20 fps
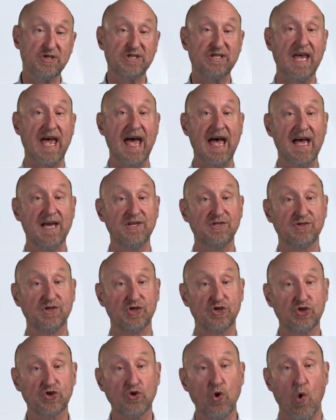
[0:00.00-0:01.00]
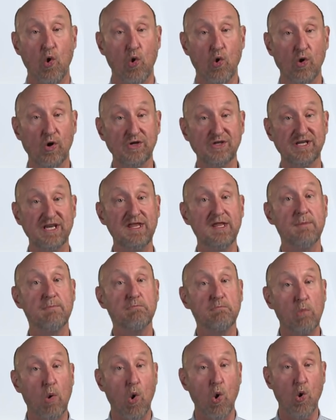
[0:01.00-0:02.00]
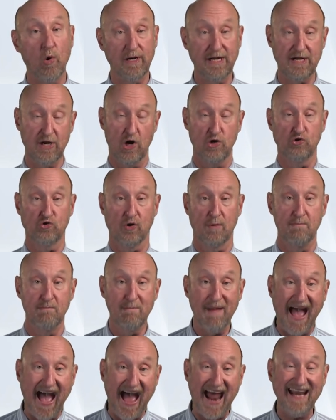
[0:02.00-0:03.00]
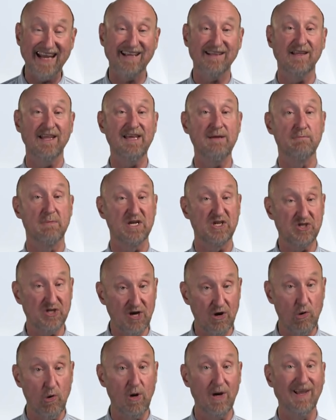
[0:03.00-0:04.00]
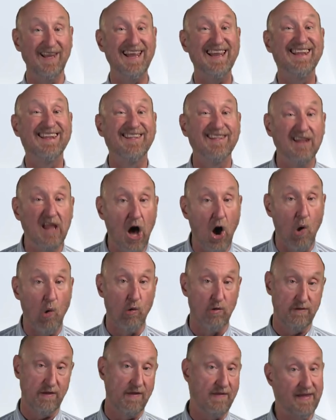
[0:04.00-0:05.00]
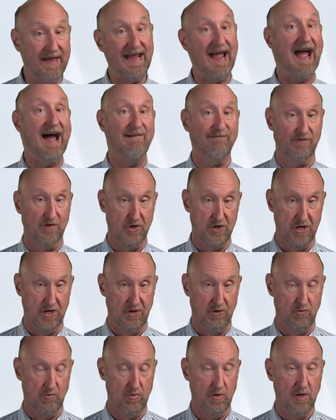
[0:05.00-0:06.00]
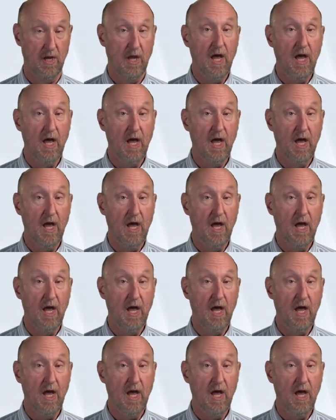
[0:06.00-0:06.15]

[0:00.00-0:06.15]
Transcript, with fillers: says the scores in the morning are dramatically, materially lower than the afternoon.